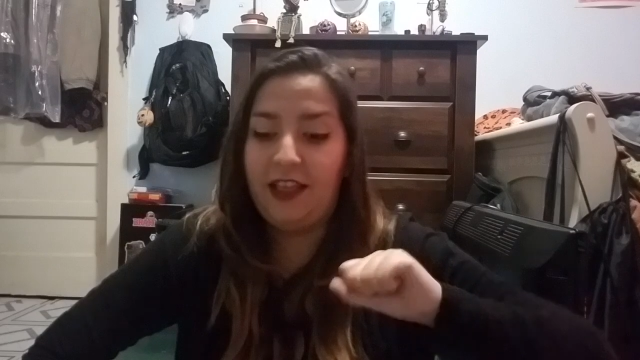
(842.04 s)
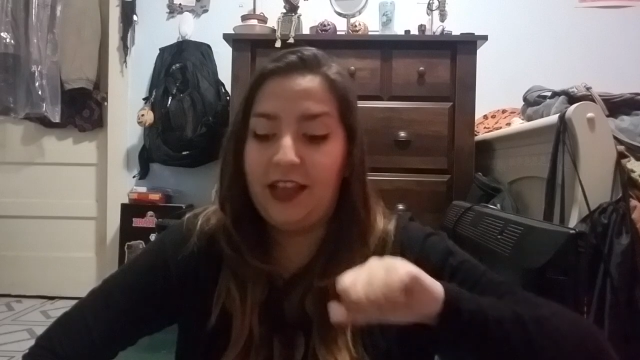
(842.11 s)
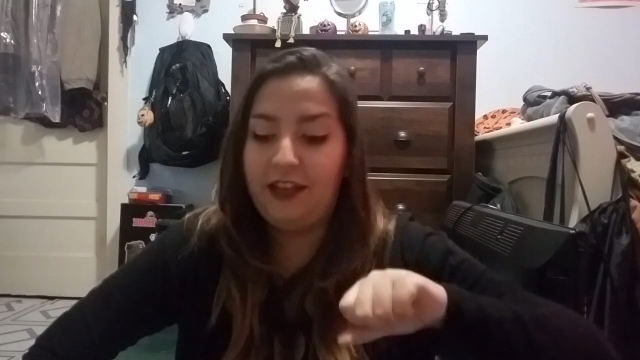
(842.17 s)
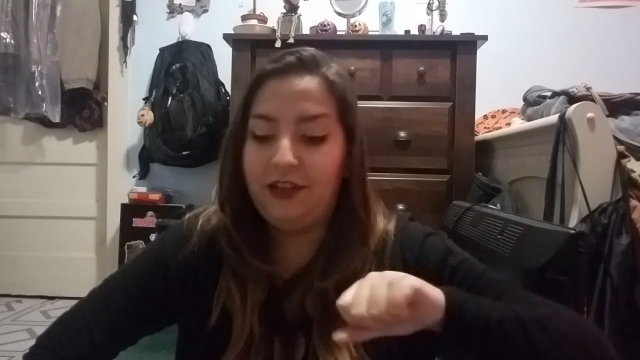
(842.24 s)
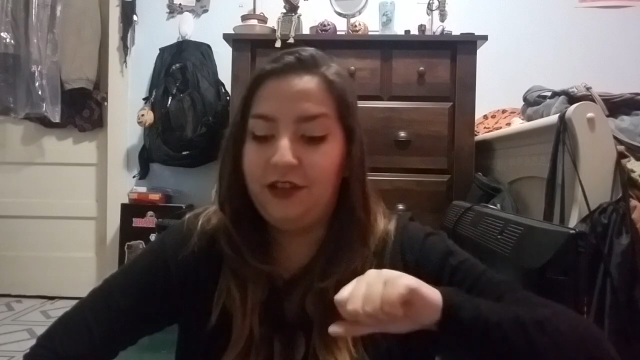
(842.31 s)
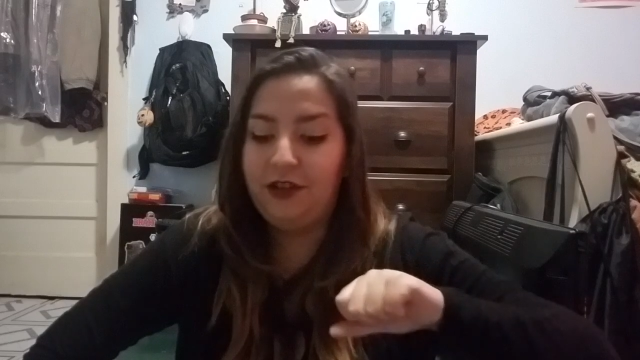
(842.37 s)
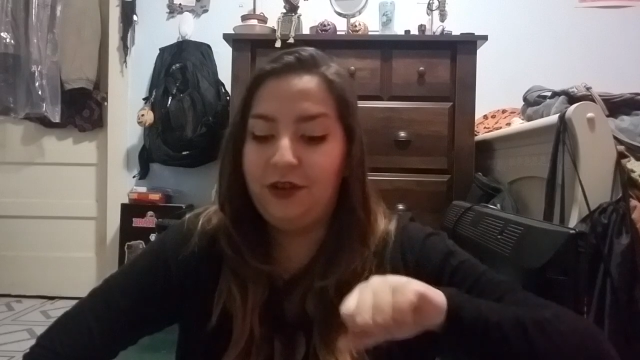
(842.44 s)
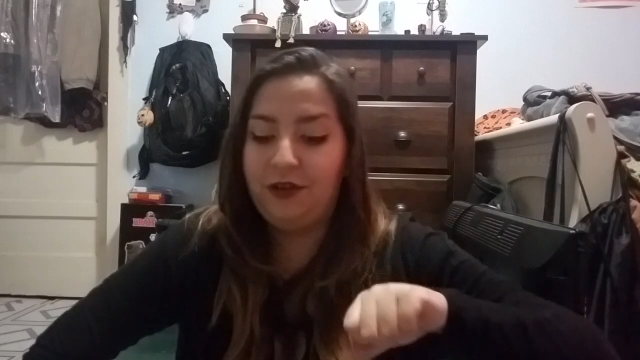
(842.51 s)
like
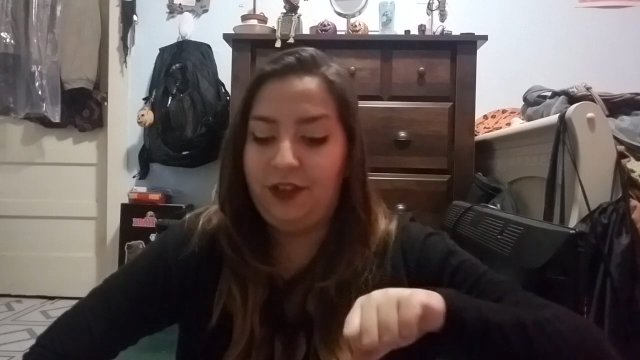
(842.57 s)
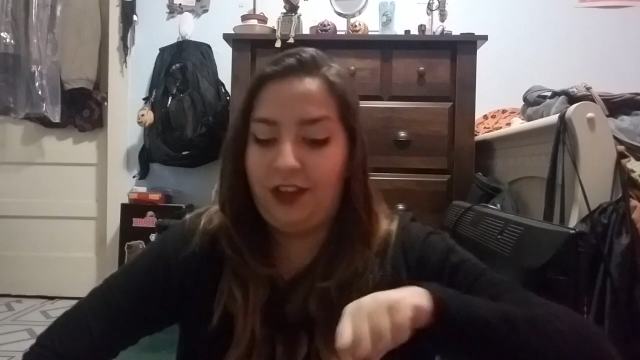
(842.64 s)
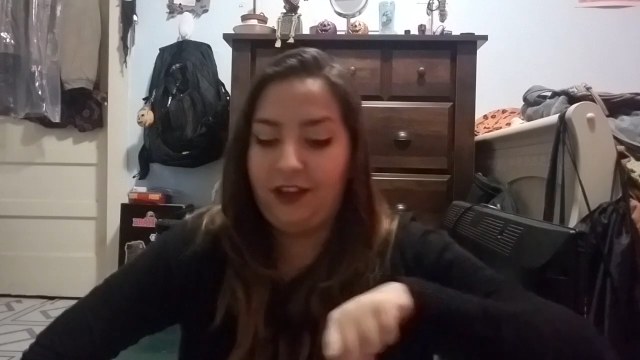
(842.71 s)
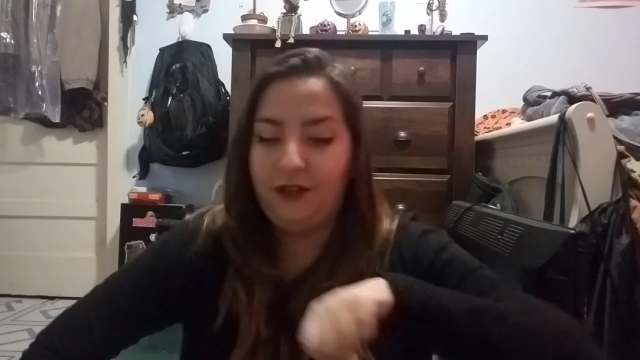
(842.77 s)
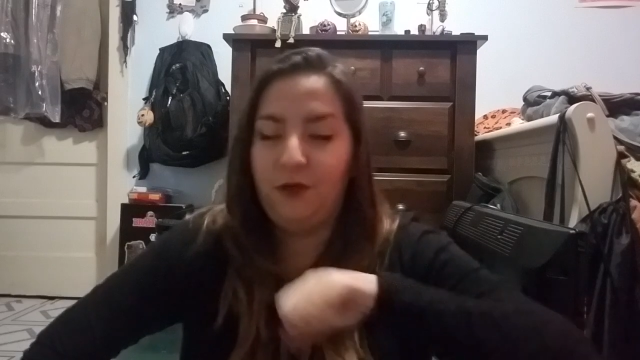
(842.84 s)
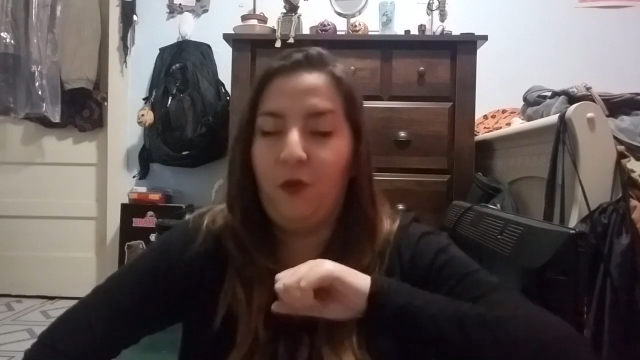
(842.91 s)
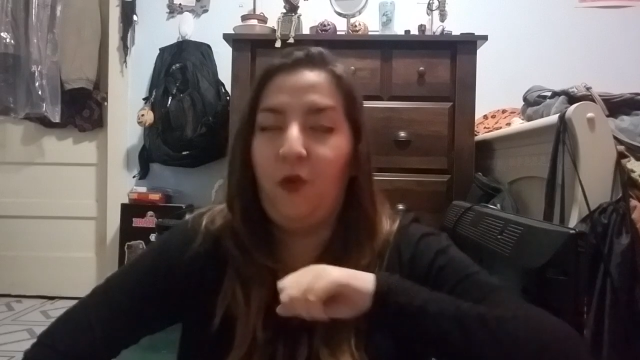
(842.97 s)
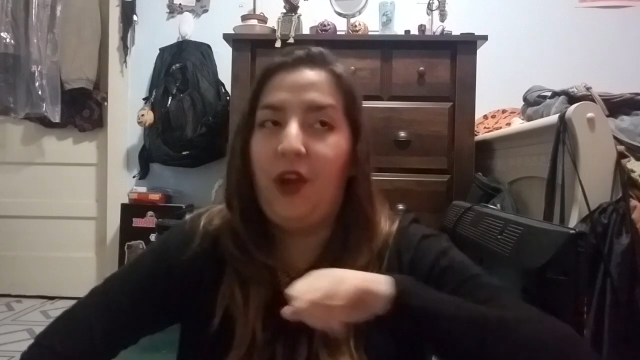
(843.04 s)
to do
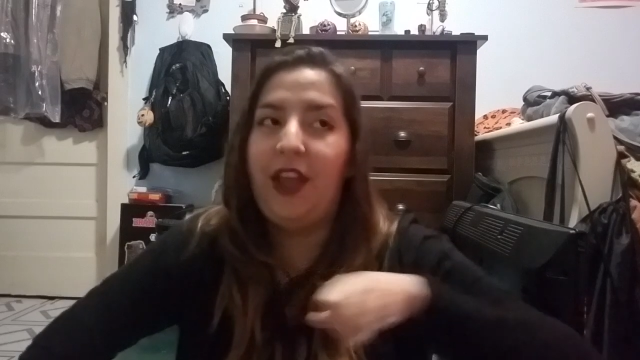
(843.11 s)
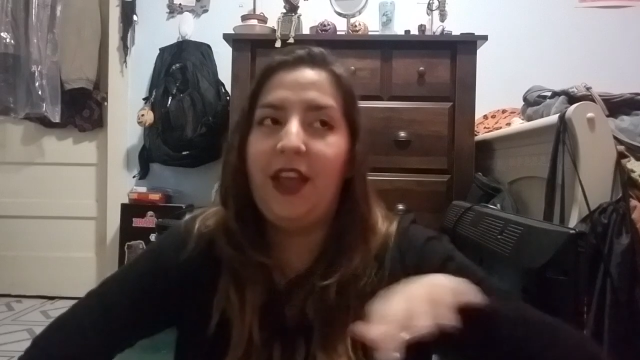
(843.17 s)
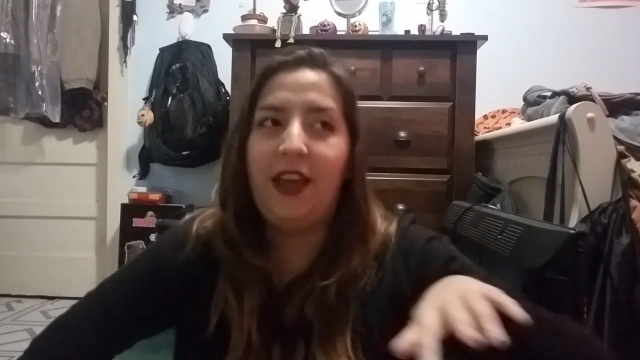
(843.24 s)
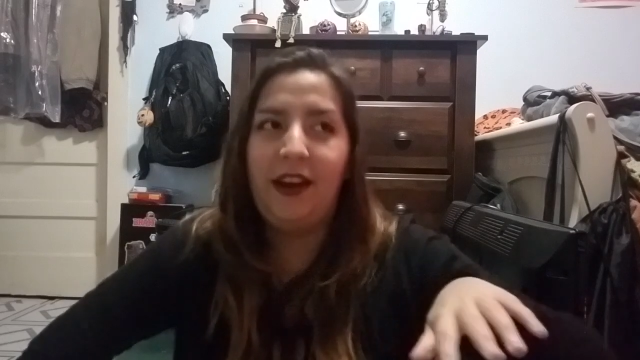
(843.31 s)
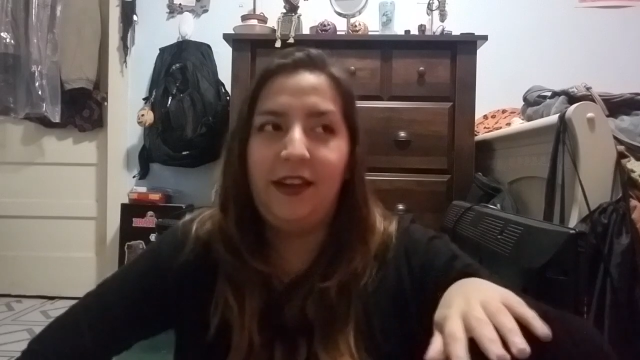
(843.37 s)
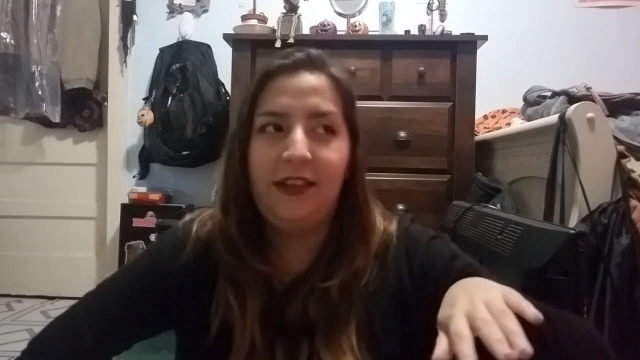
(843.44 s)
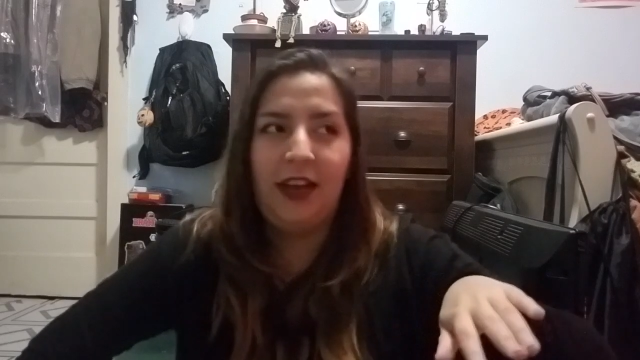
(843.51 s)
things way ahead of